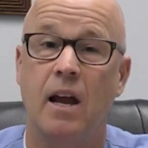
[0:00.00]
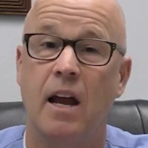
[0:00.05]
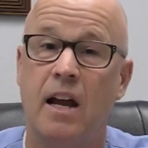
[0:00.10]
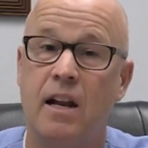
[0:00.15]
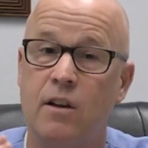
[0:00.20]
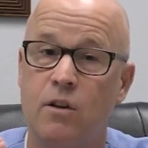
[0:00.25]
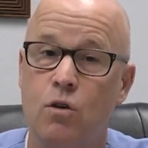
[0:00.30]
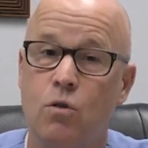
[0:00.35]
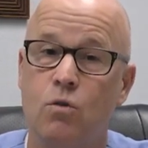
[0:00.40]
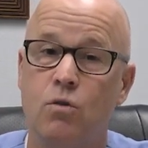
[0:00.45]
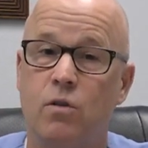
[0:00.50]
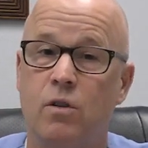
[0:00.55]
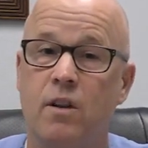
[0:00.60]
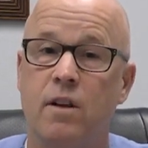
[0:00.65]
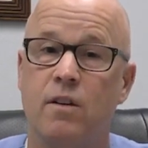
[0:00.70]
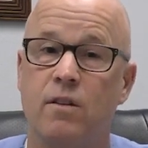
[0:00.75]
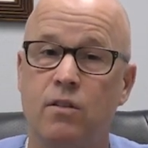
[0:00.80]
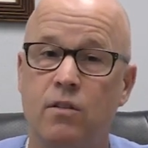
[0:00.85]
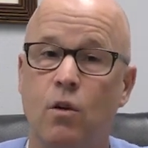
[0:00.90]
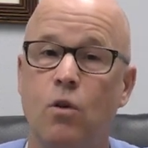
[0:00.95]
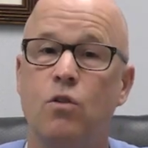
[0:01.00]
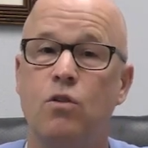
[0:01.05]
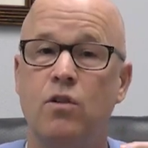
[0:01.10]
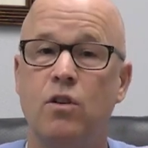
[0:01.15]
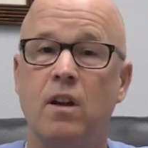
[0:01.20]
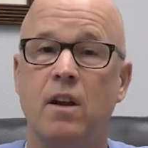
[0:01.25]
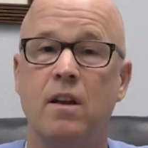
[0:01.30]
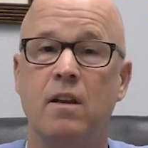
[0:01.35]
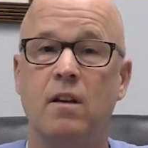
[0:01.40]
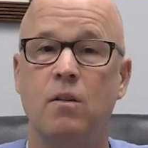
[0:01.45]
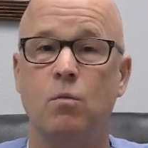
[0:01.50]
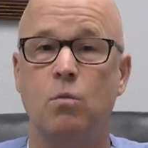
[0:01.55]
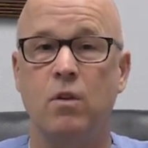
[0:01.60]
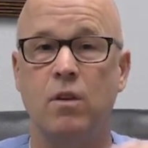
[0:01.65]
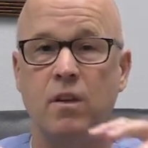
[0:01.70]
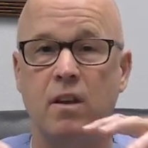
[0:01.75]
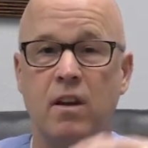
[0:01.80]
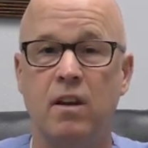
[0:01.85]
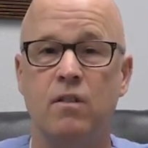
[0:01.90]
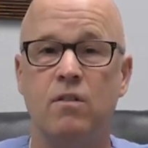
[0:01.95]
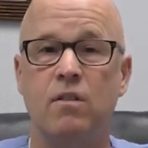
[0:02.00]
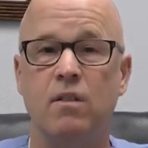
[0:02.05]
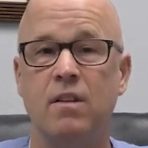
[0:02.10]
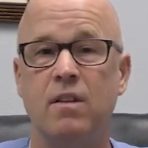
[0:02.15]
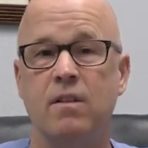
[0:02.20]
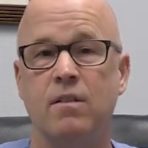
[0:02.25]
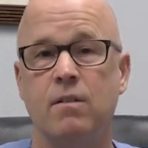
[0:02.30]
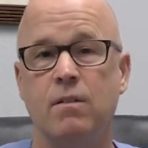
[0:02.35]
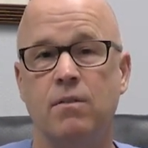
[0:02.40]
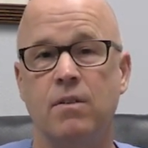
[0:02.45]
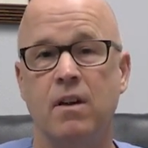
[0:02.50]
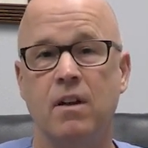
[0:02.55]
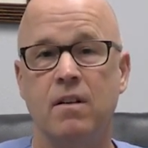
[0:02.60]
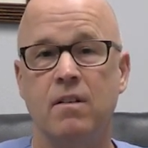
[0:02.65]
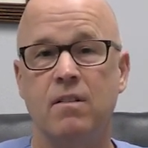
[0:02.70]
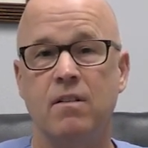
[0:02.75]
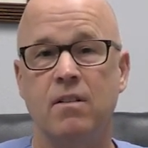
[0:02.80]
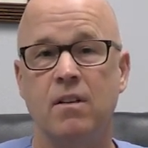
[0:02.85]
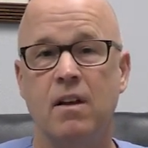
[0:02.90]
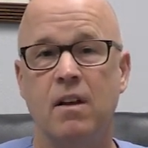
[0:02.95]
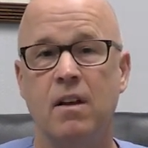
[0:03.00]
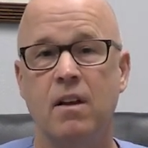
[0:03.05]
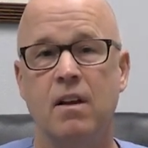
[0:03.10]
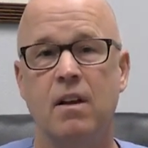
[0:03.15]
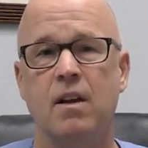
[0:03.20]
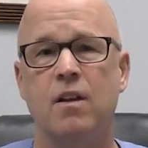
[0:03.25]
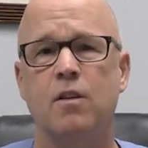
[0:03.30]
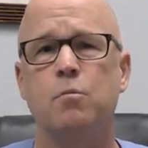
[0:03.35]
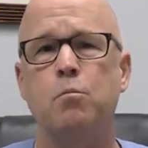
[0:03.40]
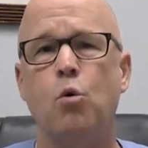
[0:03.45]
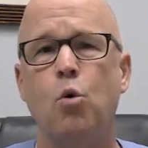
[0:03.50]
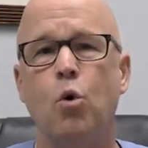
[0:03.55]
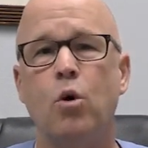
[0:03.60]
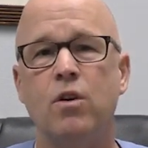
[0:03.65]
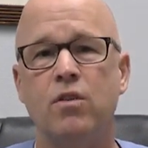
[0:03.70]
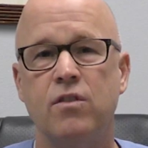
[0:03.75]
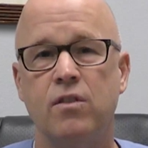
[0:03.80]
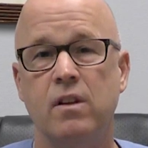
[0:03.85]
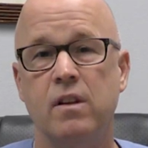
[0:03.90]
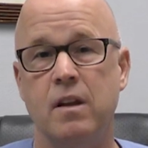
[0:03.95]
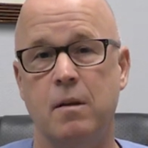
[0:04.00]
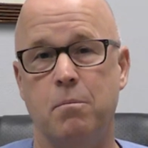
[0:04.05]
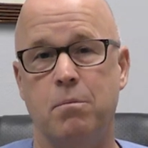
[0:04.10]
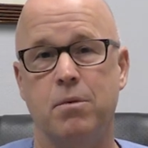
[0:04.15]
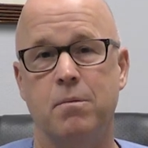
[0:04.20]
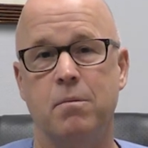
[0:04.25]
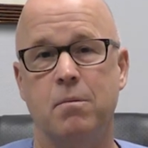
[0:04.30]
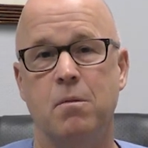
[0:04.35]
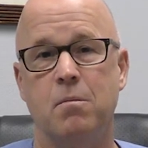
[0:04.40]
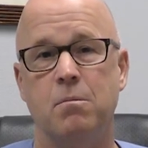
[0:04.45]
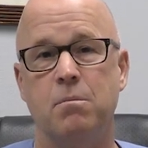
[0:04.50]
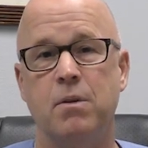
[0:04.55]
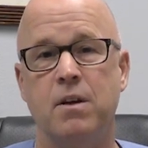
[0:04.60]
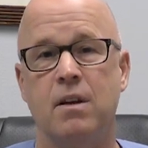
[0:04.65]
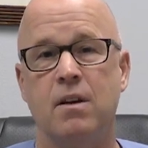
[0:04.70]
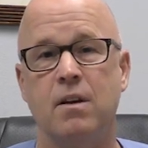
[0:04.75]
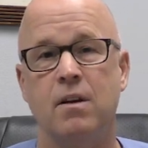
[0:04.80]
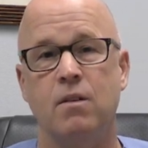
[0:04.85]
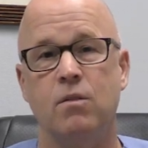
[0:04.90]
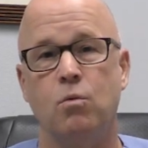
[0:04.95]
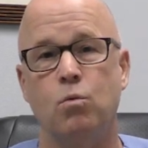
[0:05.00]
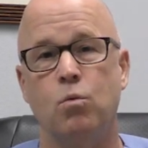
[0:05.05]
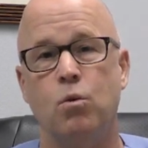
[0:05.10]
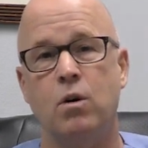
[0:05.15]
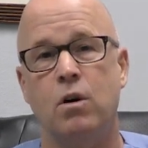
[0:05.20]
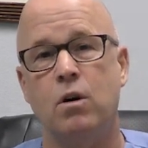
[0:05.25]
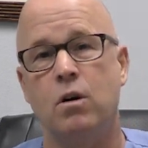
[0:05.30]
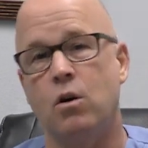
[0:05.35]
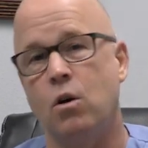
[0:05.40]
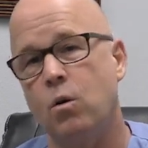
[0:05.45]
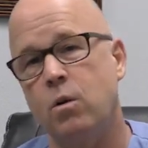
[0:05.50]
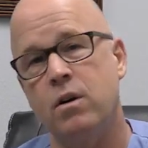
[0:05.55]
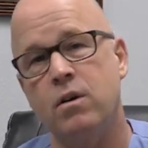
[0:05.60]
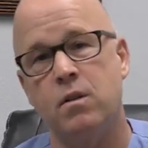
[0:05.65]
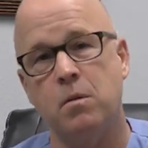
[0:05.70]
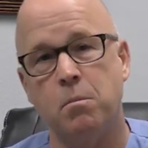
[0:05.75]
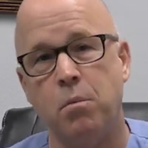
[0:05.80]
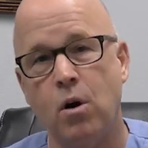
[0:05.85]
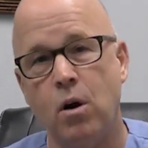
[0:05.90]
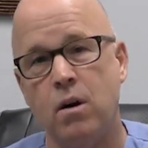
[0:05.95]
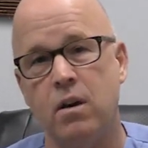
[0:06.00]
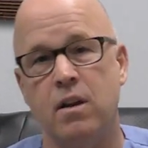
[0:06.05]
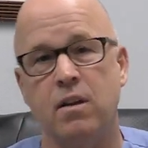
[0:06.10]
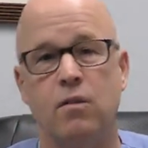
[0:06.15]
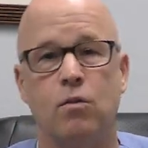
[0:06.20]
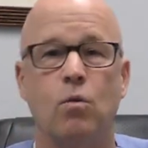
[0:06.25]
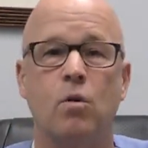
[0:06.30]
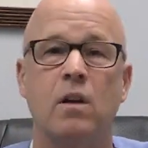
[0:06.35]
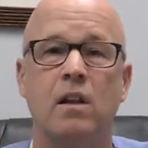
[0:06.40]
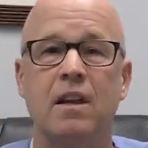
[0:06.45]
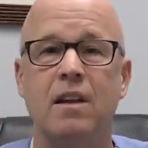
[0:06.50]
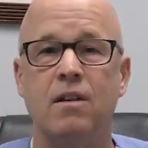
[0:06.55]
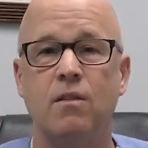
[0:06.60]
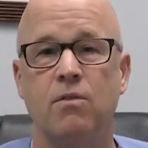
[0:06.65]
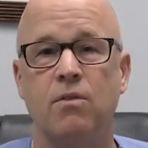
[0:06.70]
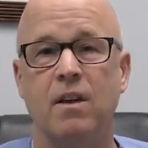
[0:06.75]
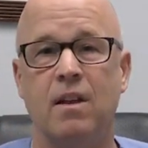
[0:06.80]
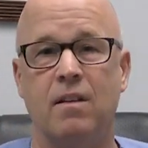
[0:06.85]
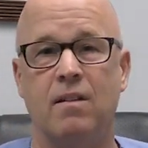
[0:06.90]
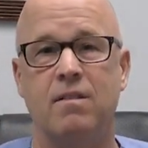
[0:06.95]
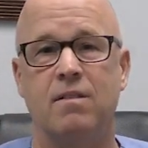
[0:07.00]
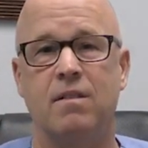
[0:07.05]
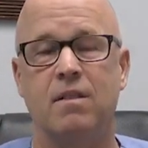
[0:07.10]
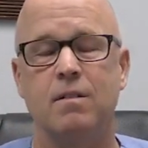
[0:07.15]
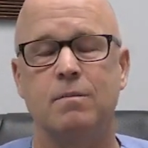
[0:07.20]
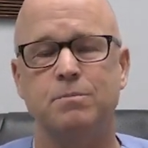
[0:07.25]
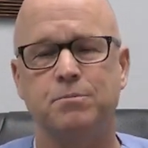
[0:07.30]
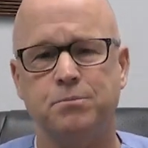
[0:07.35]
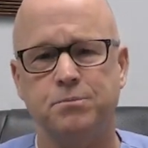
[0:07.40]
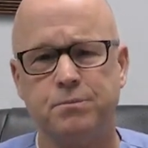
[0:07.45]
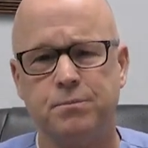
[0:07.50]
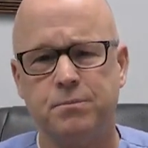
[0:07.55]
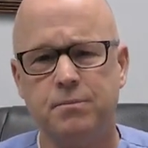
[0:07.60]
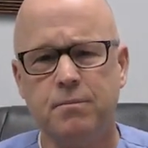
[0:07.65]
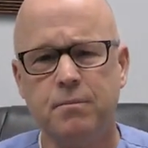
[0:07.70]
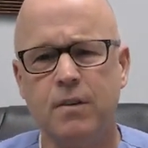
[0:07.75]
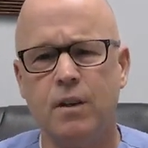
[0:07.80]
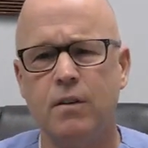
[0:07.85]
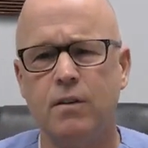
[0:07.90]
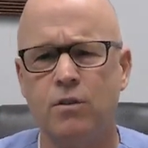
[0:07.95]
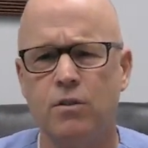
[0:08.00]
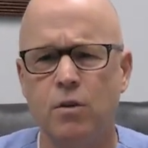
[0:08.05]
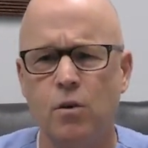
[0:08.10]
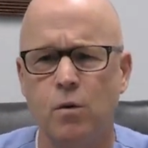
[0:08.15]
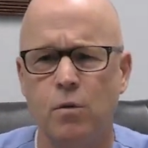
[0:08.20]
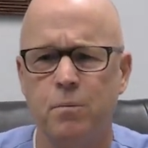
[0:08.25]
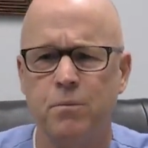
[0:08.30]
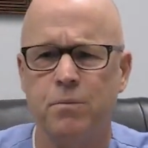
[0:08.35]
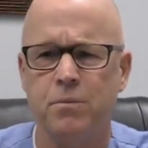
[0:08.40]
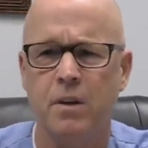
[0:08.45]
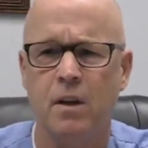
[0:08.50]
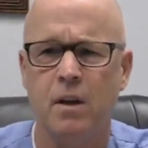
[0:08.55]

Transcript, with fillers: And usually associated with each of these events is poor sleep because we're going to parties or late events. So,